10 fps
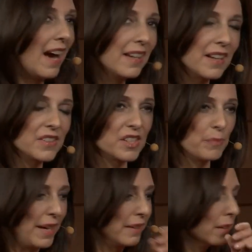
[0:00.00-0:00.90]
I got to
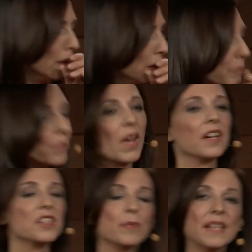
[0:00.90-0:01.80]
spend
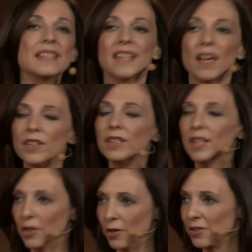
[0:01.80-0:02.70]
7
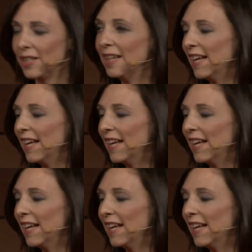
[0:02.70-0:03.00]
years